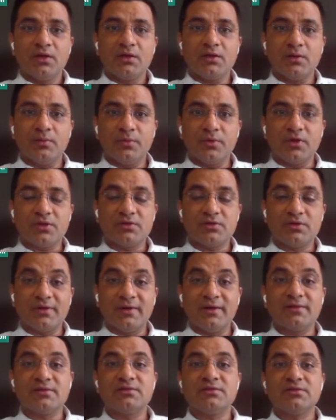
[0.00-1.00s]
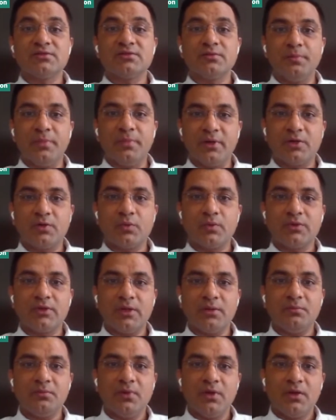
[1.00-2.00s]
communication relationship built with
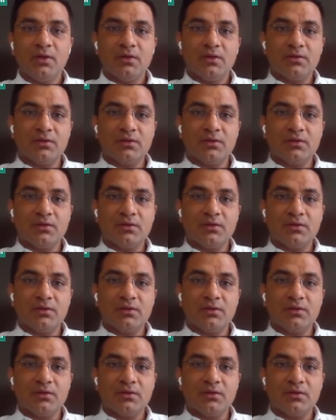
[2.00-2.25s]
them,